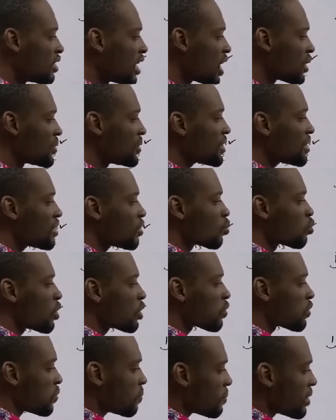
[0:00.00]
Now, this is
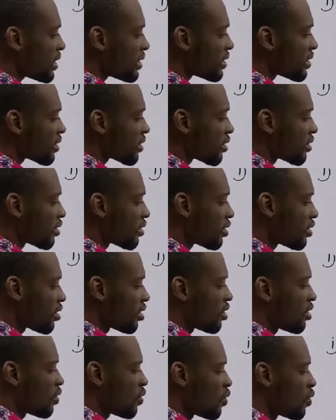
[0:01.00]
what we meant.
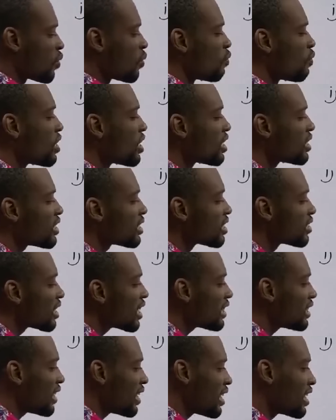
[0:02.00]
We
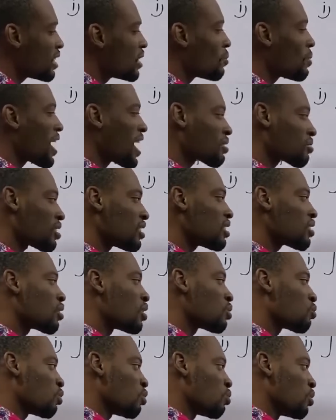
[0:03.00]
integrated, we
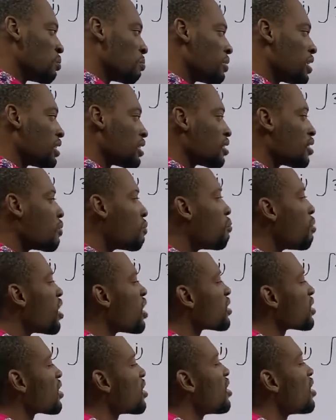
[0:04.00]
actually got what we meant,
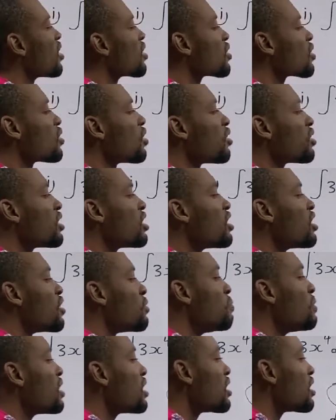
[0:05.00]
but
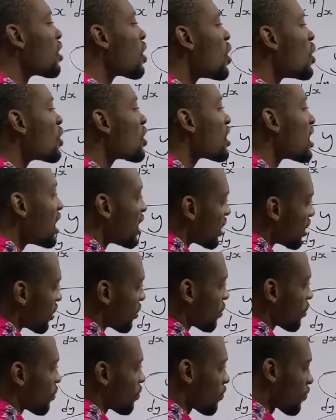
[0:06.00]
something is missing,
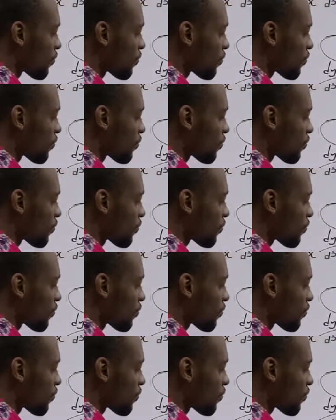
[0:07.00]
constant.